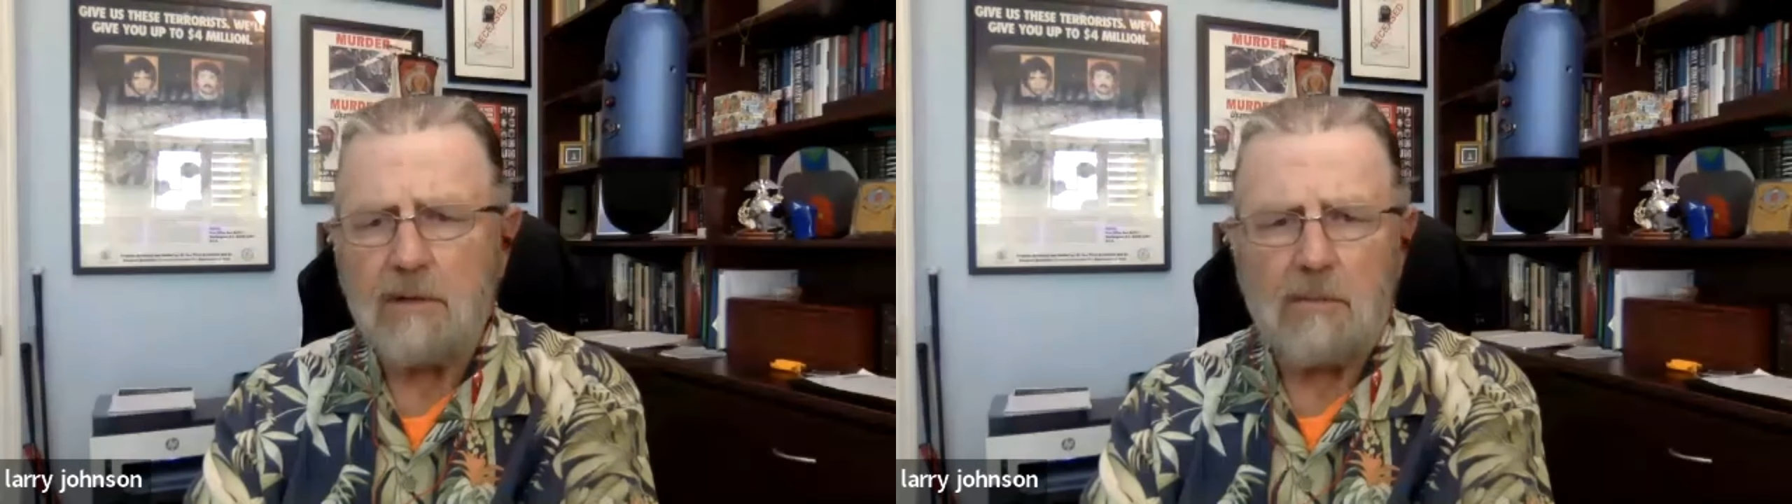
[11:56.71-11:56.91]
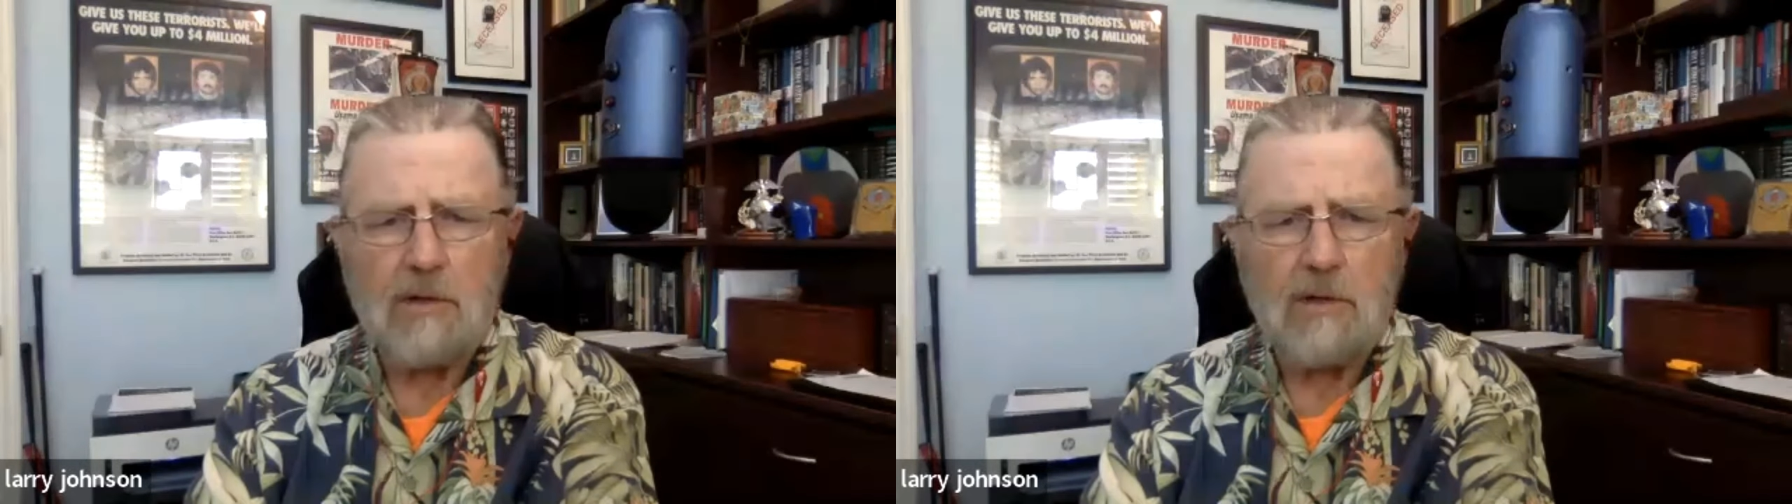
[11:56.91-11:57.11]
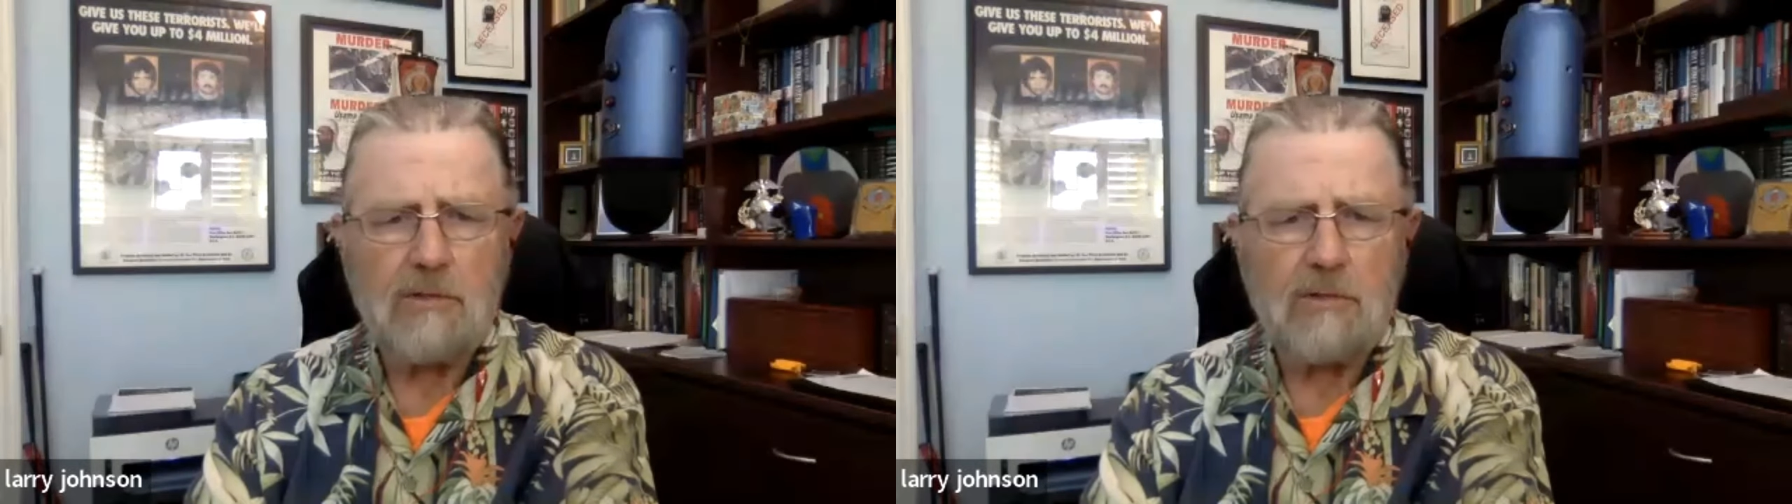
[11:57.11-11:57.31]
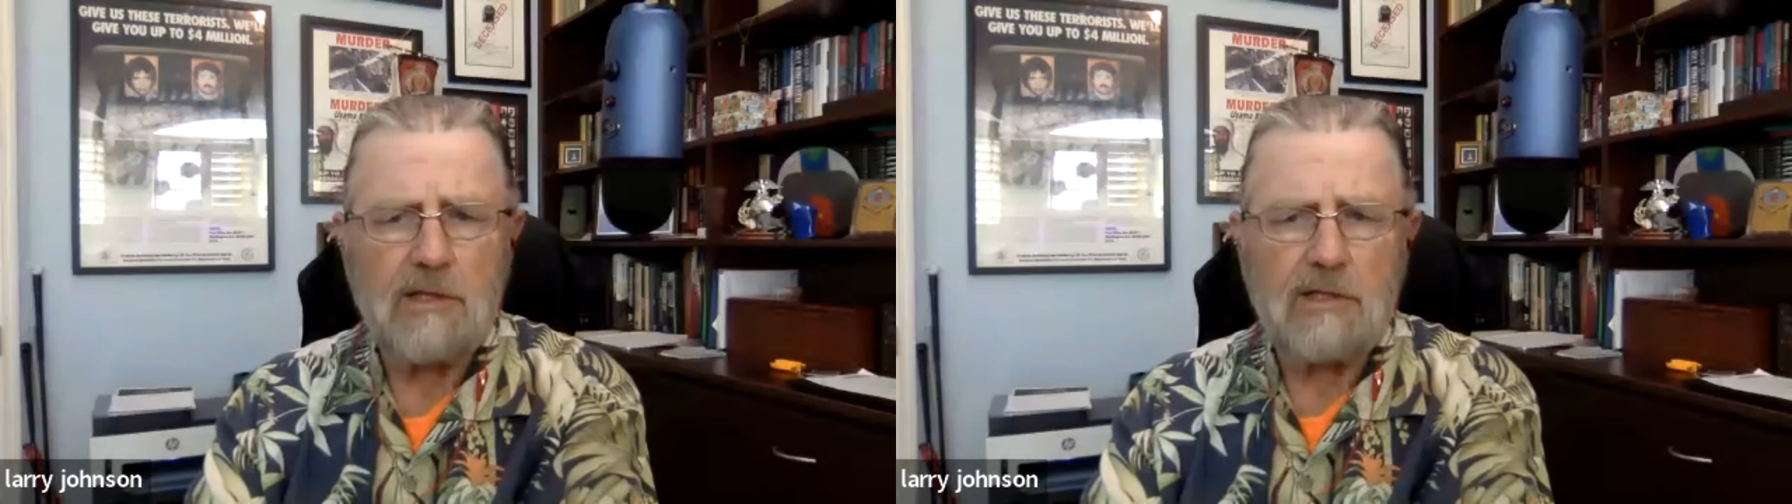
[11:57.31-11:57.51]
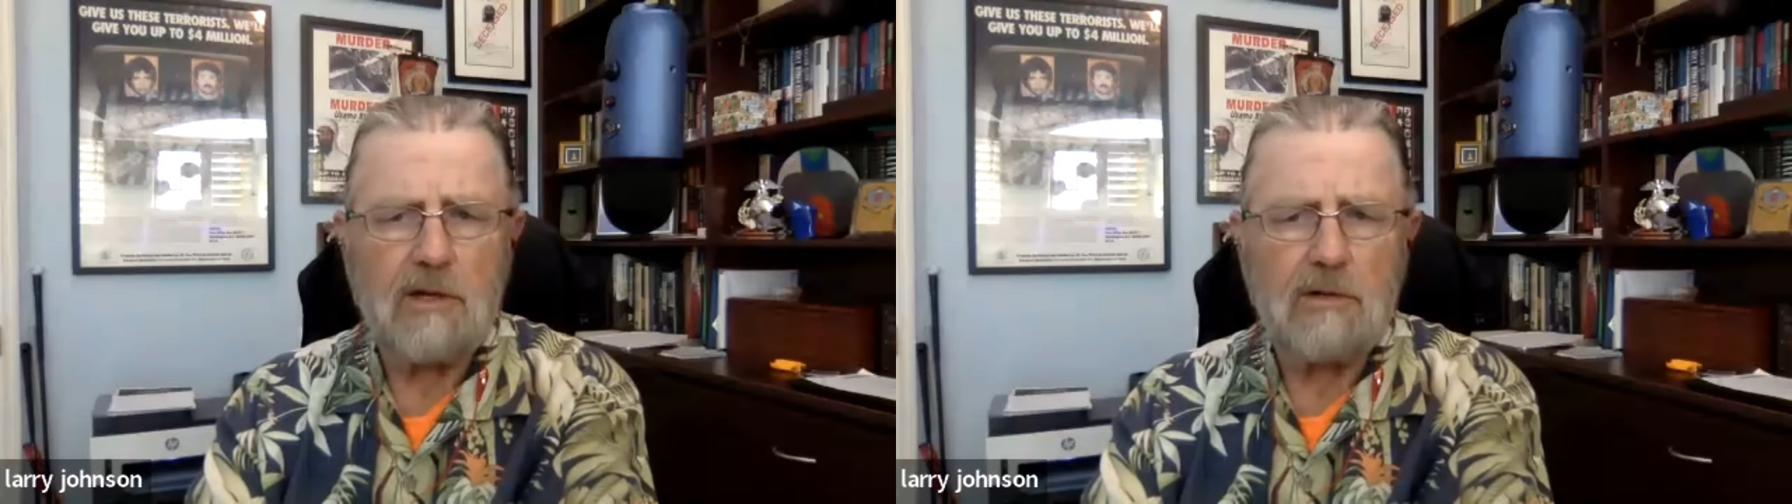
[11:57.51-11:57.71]
emerged
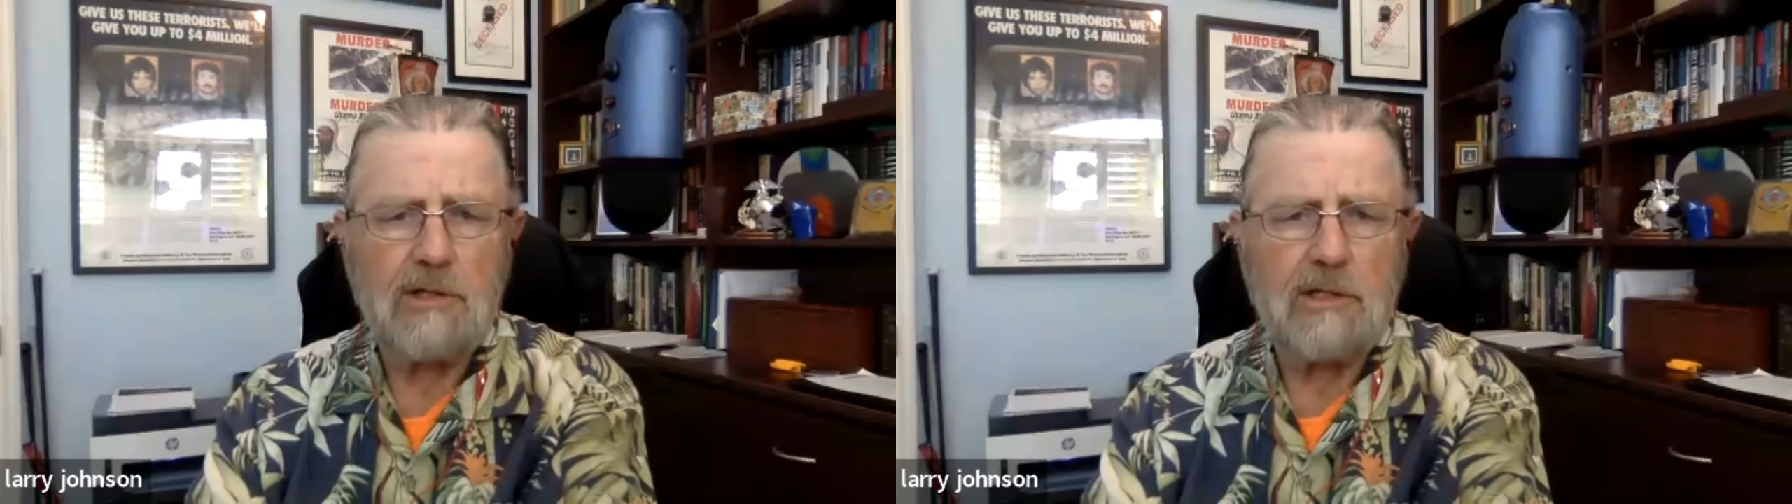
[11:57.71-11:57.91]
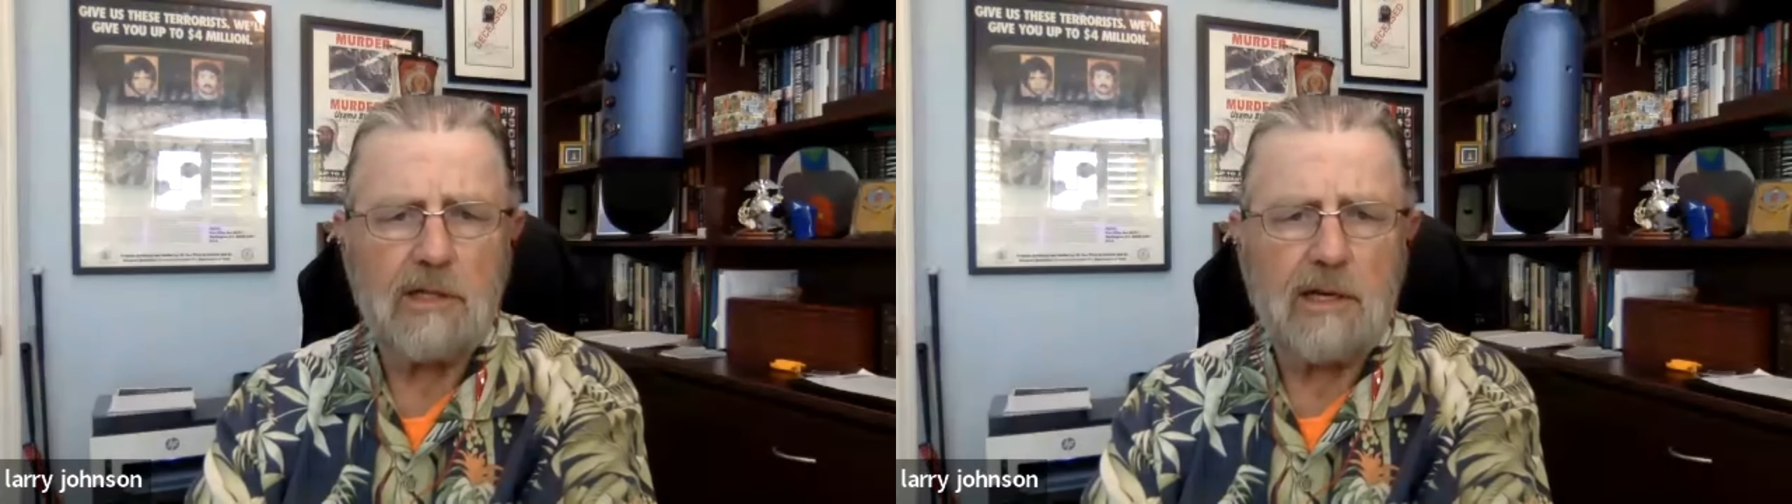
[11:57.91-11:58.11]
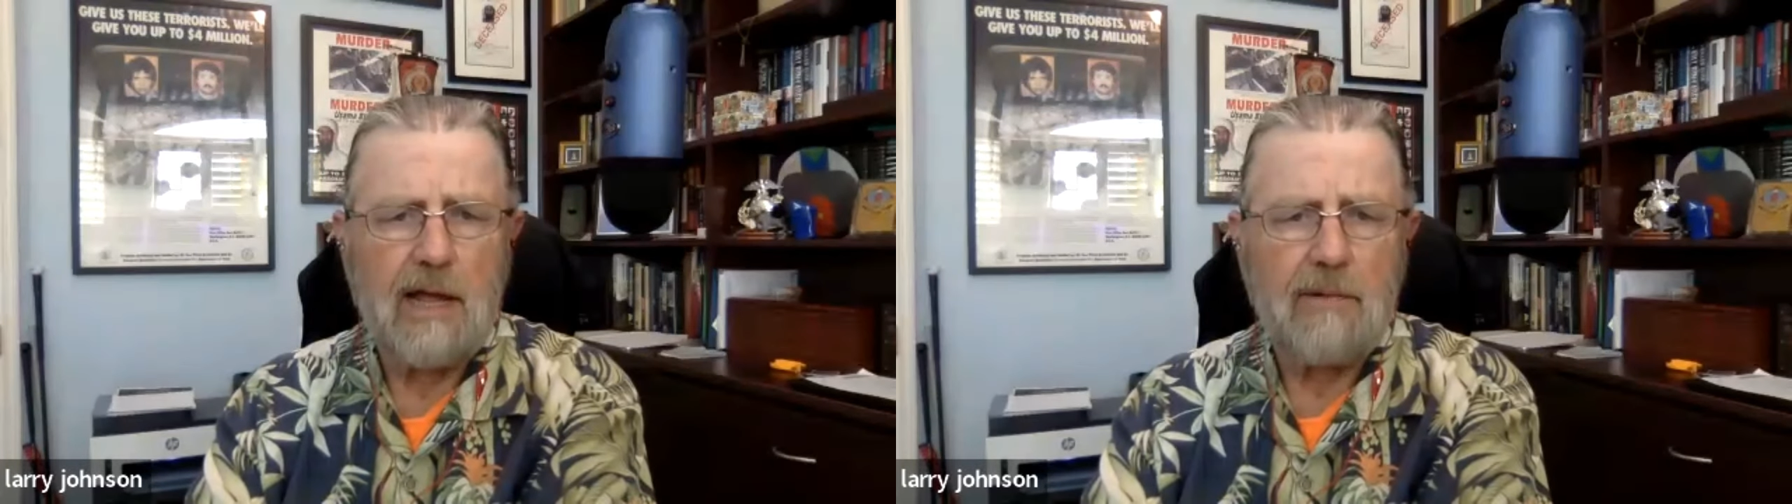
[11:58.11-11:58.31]
with this notion that,